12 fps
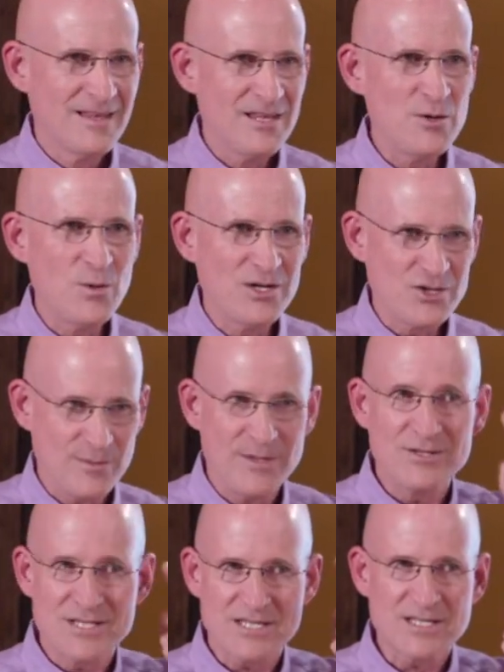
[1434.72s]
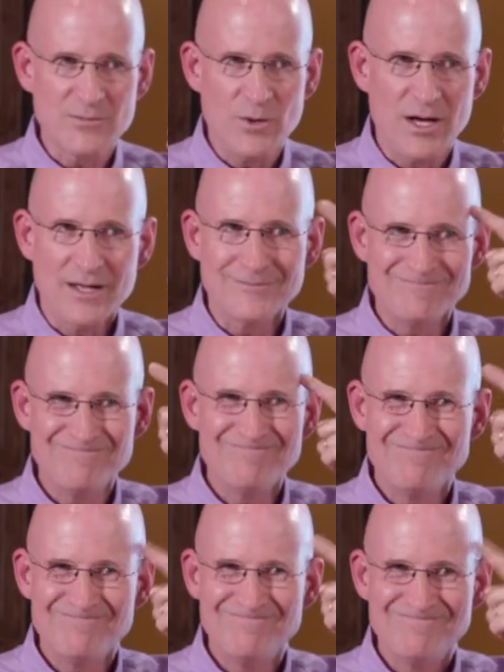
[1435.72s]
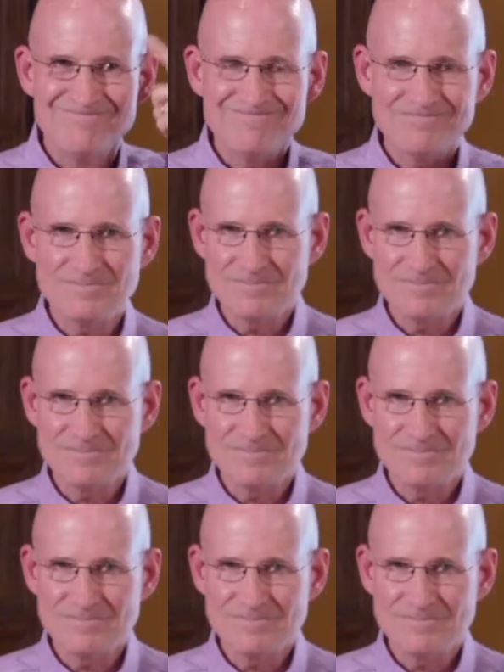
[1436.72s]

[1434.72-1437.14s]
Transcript: You want your immune system what? Smarter.